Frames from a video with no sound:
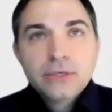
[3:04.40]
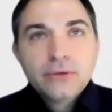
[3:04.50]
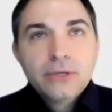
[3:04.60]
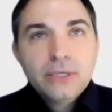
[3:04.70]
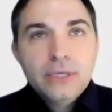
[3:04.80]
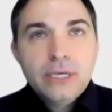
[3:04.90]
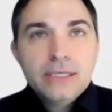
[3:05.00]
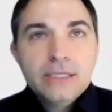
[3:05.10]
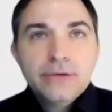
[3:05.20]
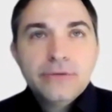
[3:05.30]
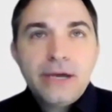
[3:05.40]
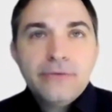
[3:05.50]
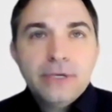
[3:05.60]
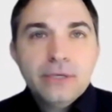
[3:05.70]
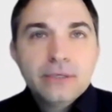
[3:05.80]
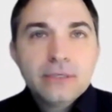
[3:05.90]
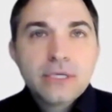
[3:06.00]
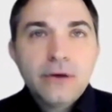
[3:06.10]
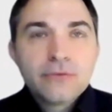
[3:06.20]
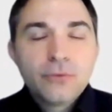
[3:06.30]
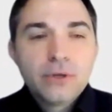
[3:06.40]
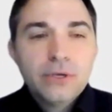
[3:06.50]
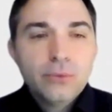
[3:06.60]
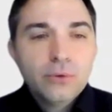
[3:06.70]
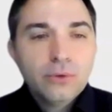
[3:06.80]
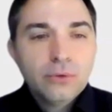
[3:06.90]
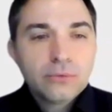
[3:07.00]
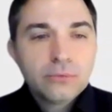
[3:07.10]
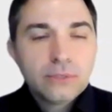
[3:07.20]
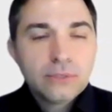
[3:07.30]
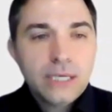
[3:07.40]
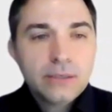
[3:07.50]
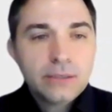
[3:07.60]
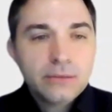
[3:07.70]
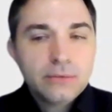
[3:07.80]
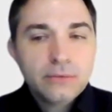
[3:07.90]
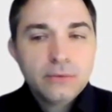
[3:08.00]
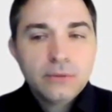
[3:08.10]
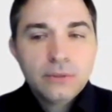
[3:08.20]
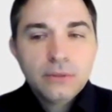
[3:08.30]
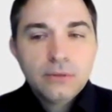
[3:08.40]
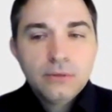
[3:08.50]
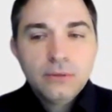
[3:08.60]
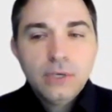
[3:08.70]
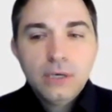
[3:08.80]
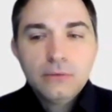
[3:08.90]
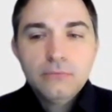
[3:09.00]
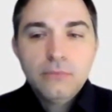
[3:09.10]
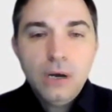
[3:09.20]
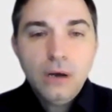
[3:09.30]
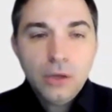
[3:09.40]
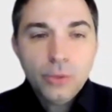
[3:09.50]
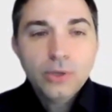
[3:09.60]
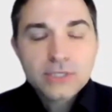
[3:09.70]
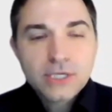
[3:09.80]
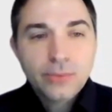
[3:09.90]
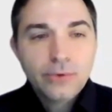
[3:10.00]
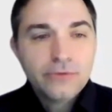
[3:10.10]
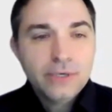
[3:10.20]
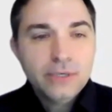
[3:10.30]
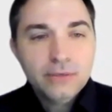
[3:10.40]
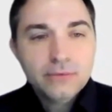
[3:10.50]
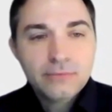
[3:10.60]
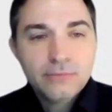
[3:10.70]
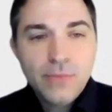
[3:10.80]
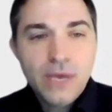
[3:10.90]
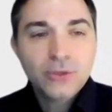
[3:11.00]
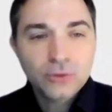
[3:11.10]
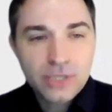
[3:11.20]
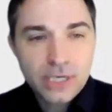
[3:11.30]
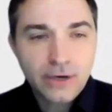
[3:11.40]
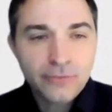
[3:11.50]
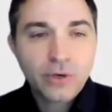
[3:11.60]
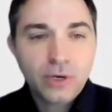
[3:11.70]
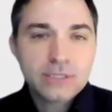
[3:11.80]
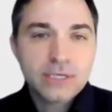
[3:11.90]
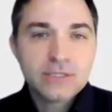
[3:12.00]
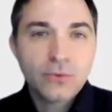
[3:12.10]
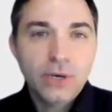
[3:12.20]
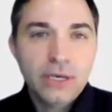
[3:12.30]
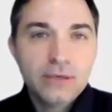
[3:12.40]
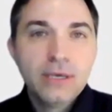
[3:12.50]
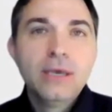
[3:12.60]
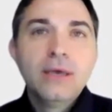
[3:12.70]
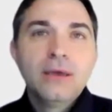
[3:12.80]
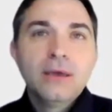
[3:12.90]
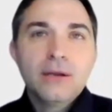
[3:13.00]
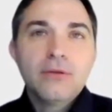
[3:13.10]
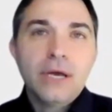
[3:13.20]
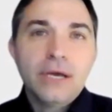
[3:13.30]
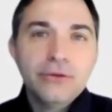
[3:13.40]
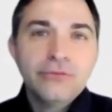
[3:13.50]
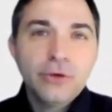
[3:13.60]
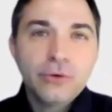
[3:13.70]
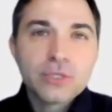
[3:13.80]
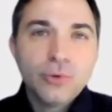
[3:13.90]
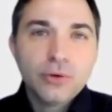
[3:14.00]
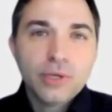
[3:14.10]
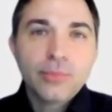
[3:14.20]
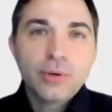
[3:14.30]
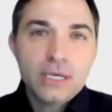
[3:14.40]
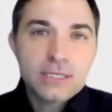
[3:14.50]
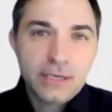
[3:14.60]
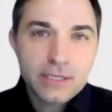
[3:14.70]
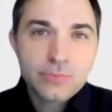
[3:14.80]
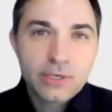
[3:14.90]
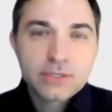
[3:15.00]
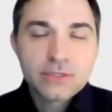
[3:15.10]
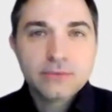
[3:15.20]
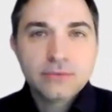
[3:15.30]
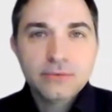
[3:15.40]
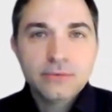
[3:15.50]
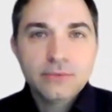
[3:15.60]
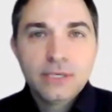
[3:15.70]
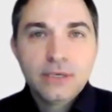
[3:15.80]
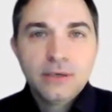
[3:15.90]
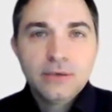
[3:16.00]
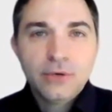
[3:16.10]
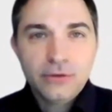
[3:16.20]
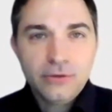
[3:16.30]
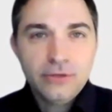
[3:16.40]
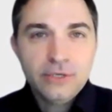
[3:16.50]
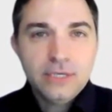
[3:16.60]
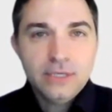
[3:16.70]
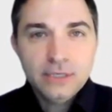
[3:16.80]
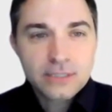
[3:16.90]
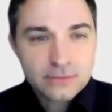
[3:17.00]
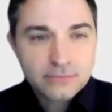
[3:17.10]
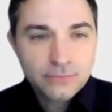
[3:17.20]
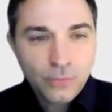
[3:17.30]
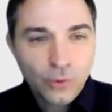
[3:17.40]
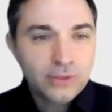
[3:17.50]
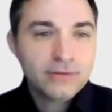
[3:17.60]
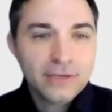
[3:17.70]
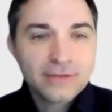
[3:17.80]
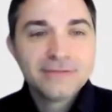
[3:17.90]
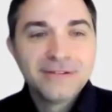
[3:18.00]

the idea of having software that will take not all, but some of the manual takeoff process away and allow you to focus more on the pricing aspects rather than the tedious point and click.